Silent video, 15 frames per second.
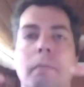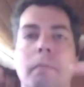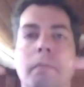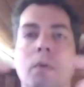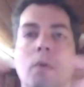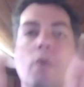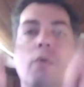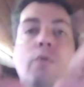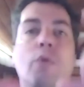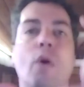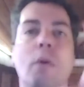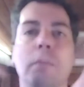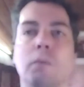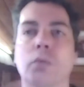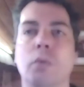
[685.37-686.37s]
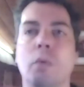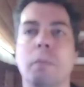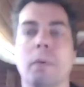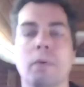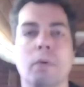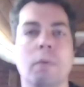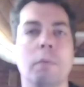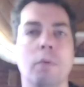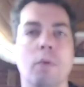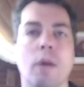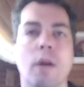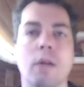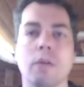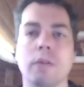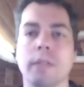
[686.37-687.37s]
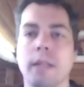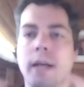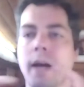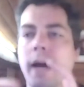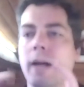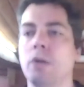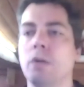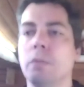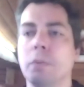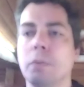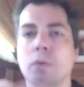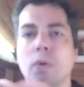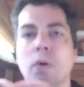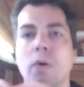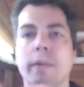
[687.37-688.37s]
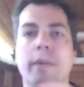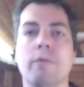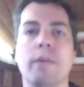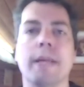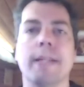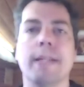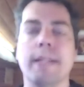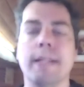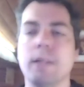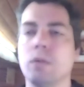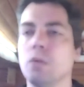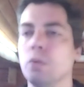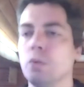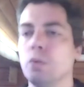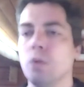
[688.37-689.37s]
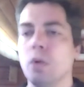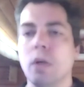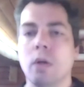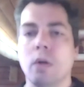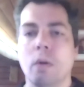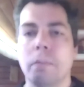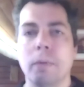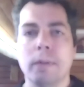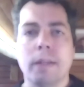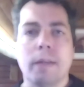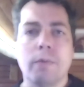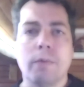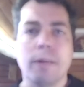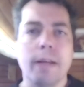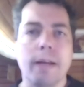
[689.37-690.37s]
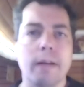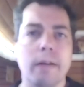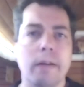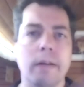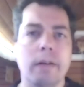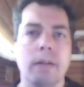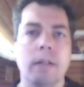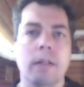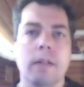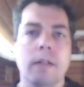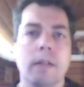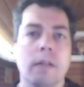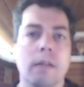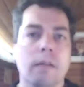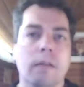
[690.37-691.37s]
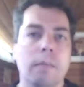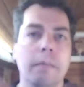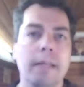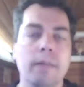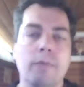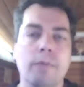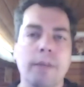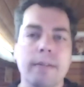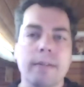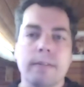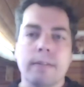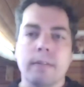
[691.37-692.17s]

a form to open a builder account i could put an affiliate link to open clickfunnel or many things